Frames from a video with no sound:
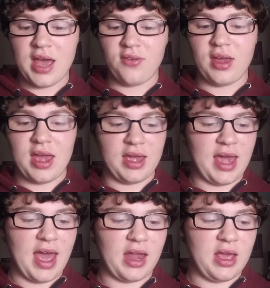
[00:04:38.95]
having a
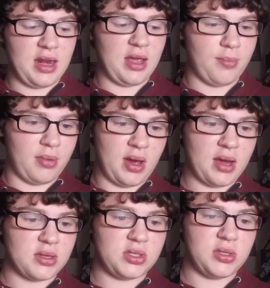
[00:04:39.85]
cat in a
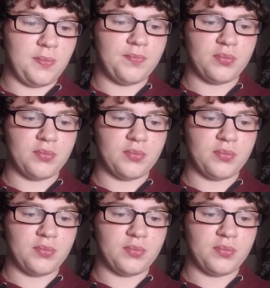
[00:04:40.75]
box.